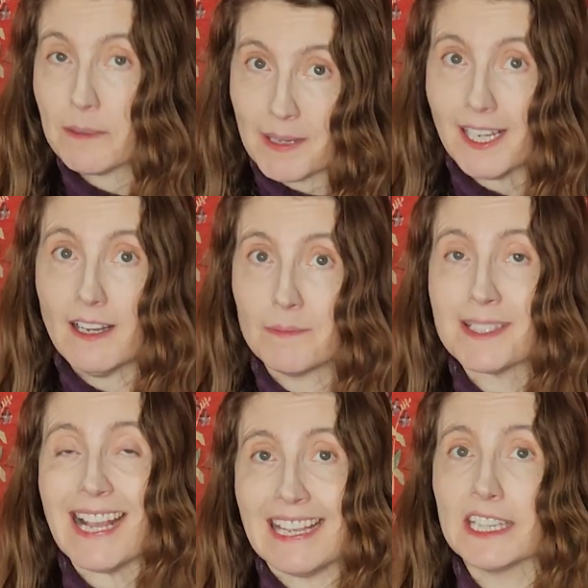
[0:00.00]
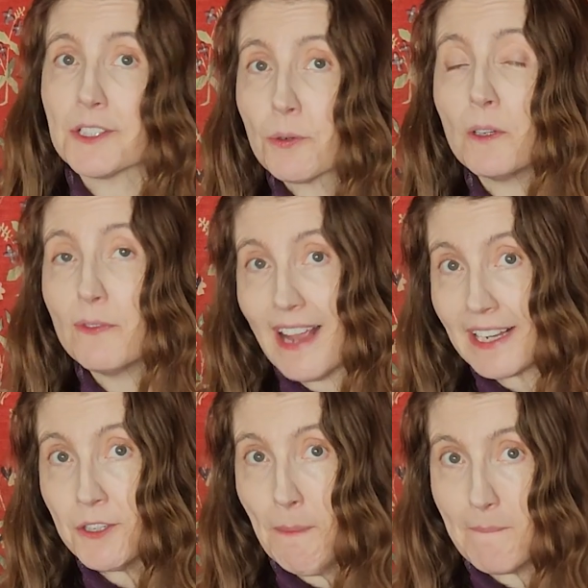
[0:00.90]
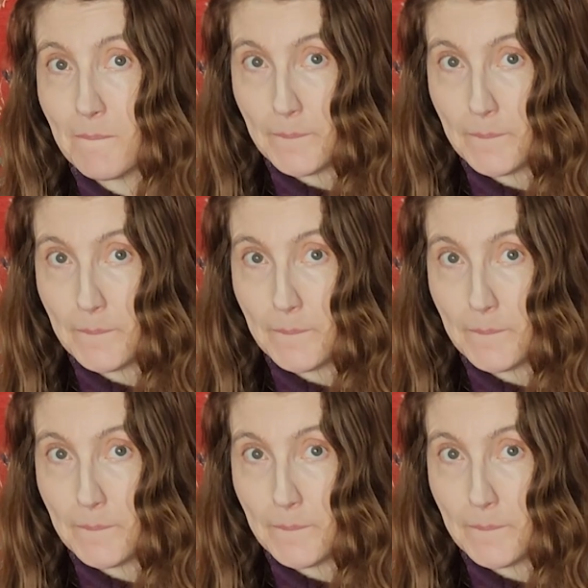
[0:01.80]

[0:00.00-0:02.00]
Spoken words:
becomes a literal vacuum